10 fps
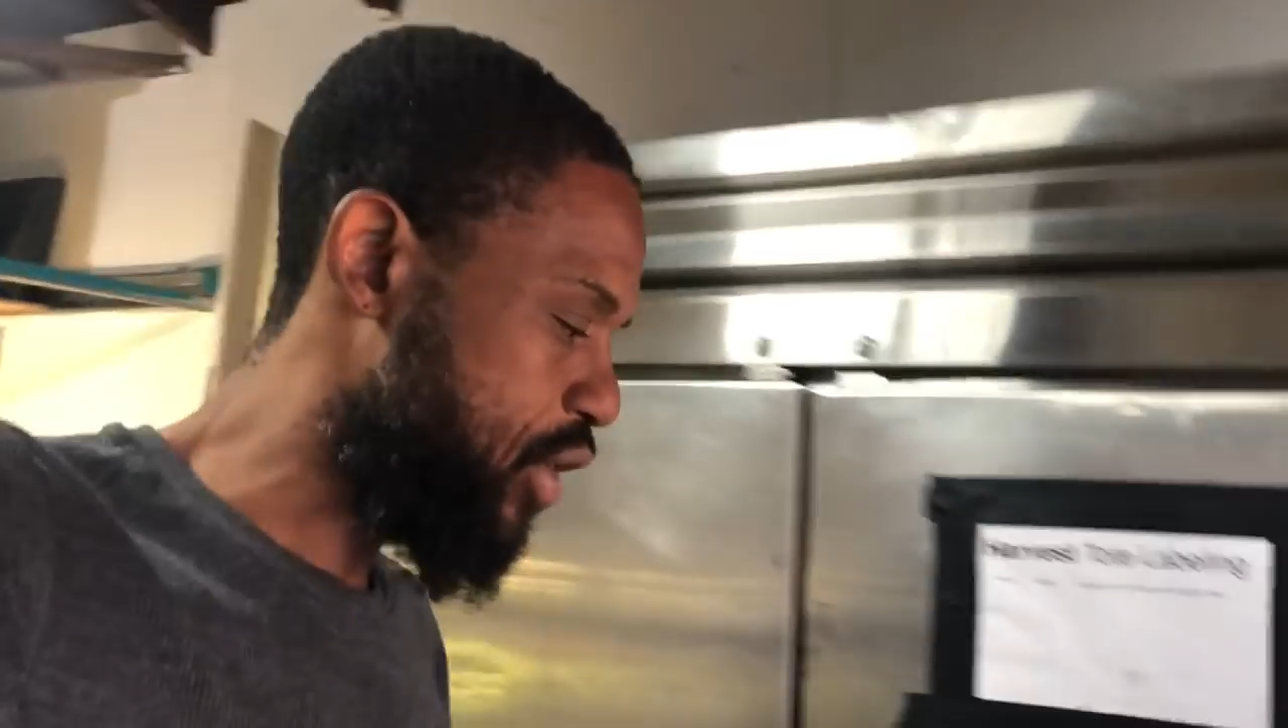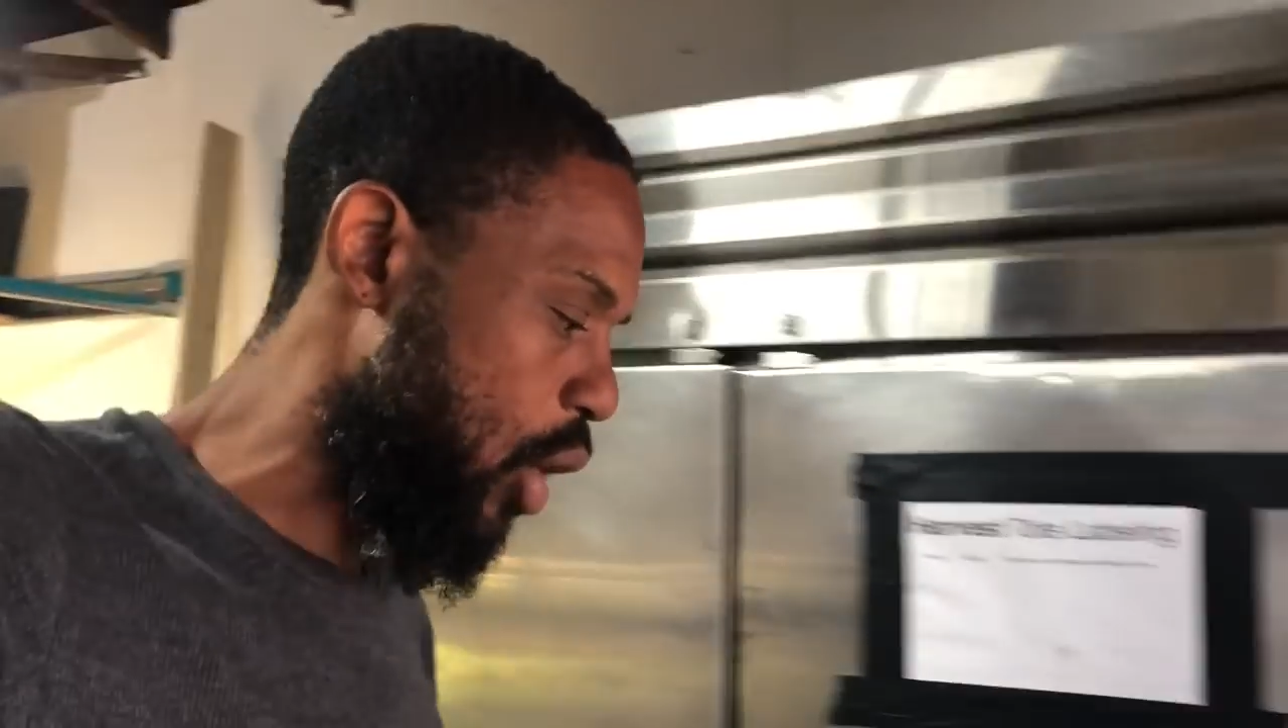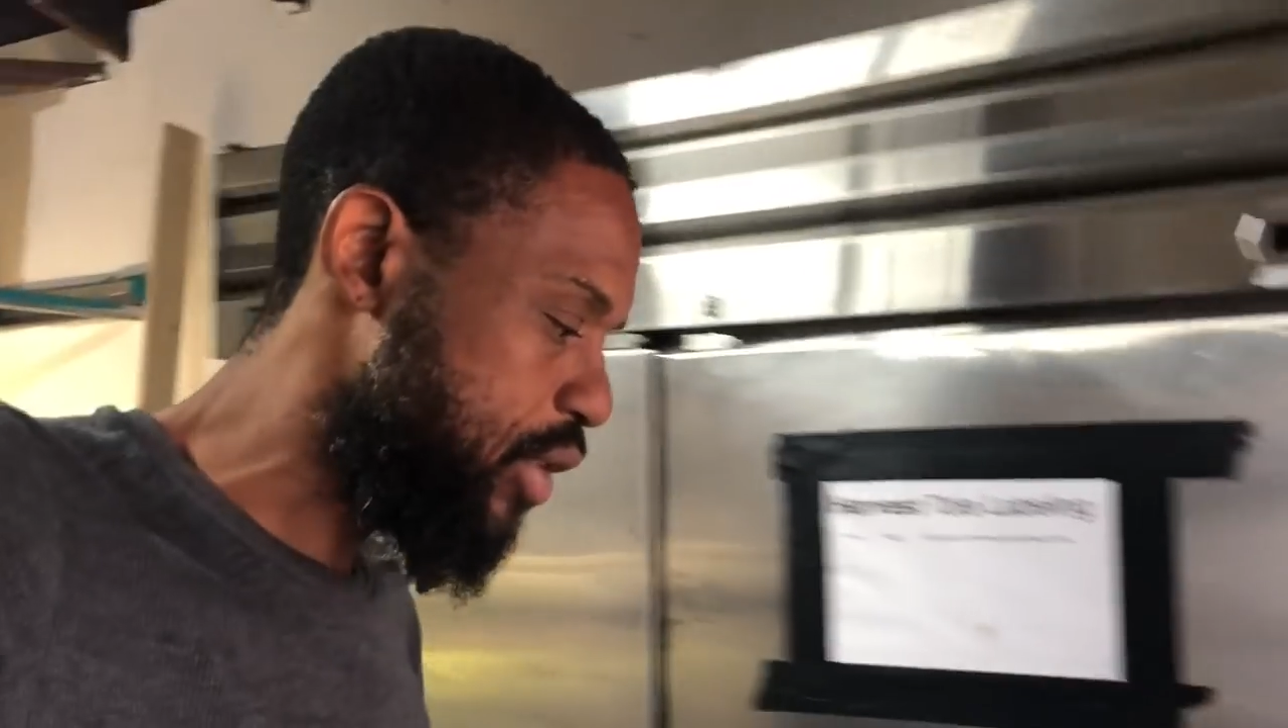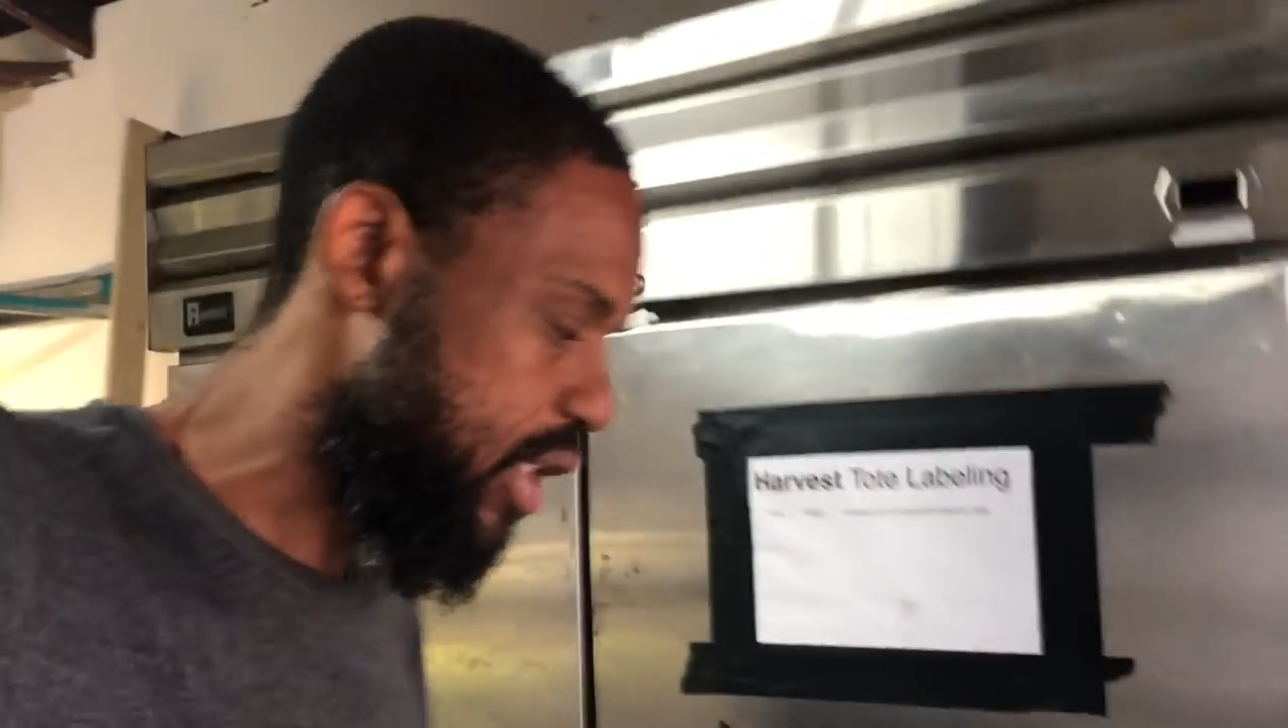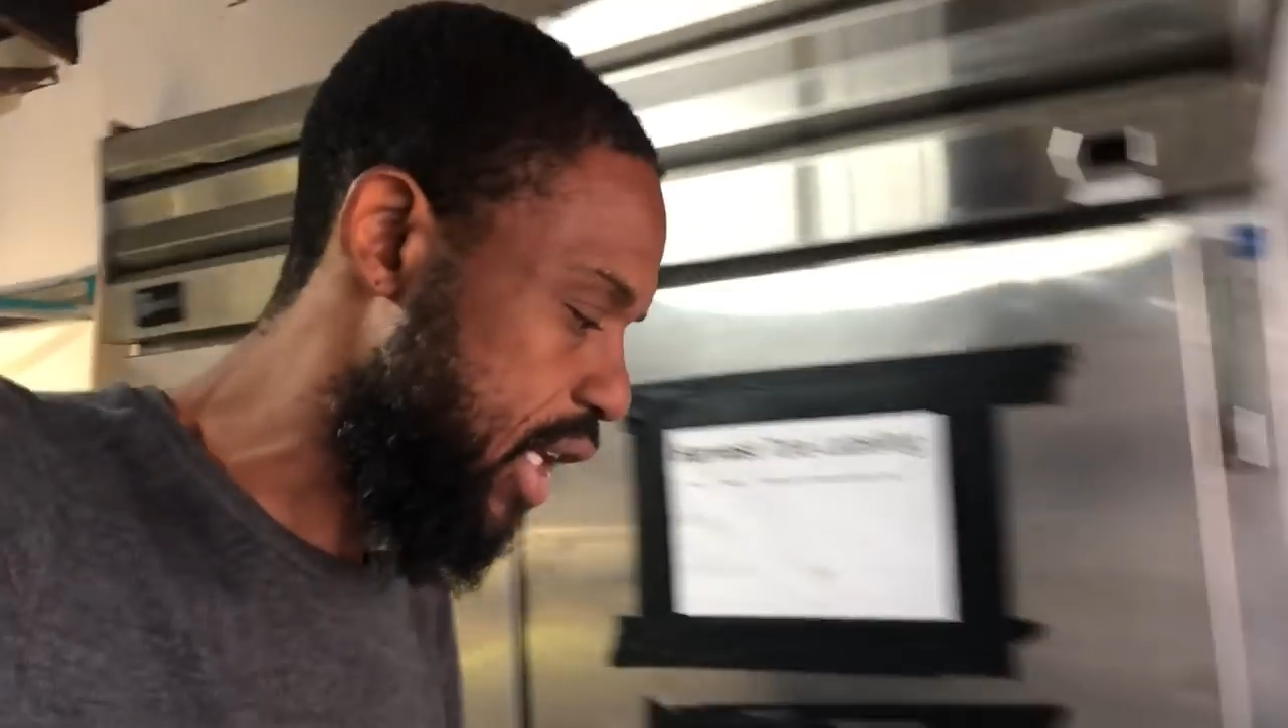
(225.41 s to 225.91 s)

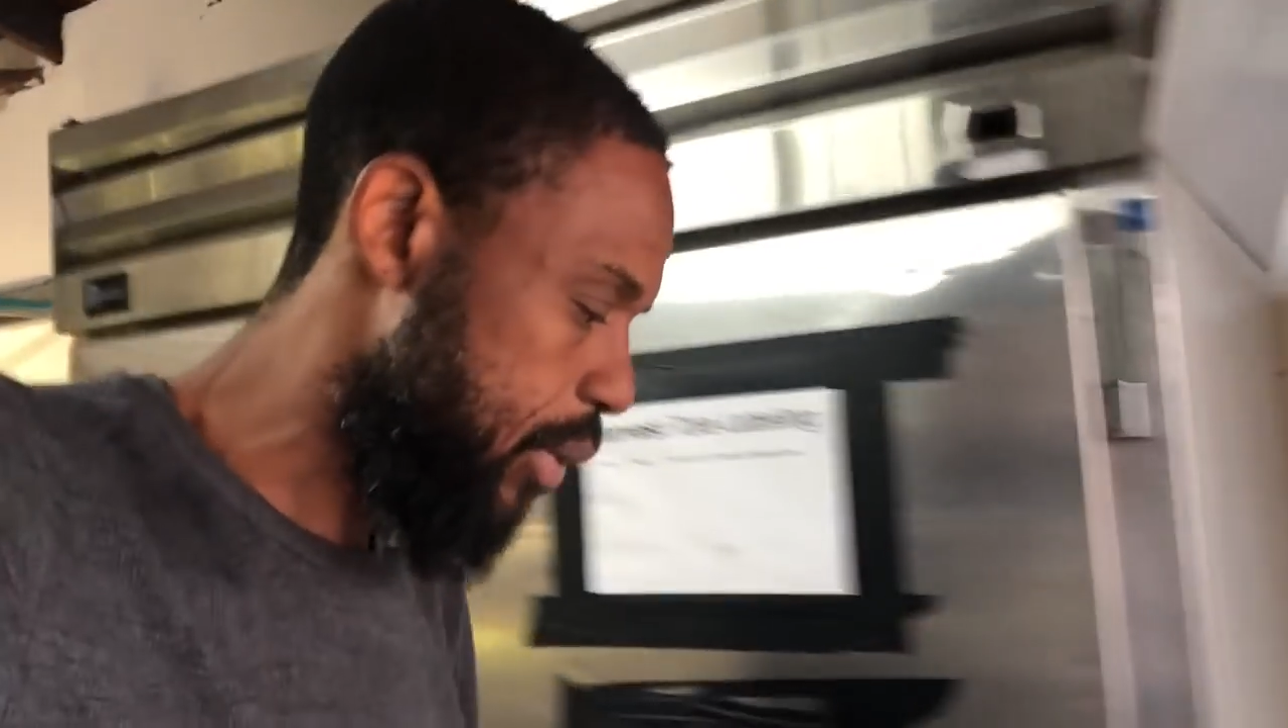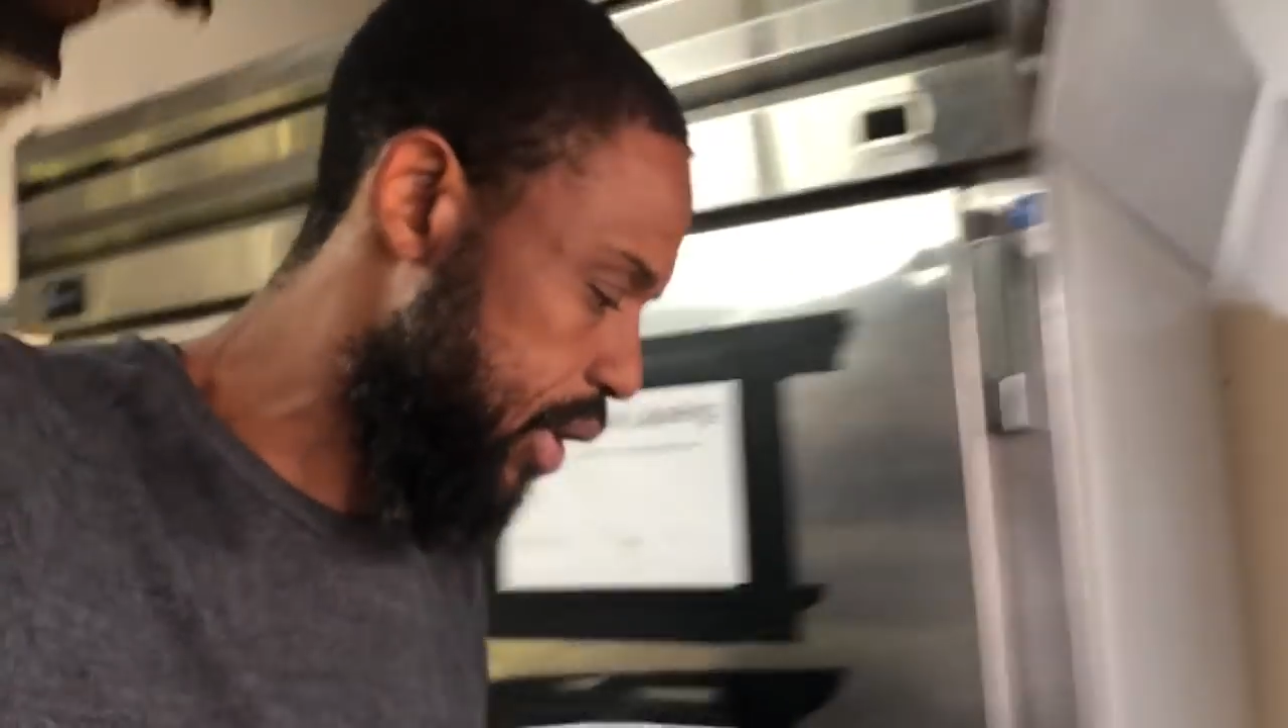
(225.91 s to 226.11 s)
totes to get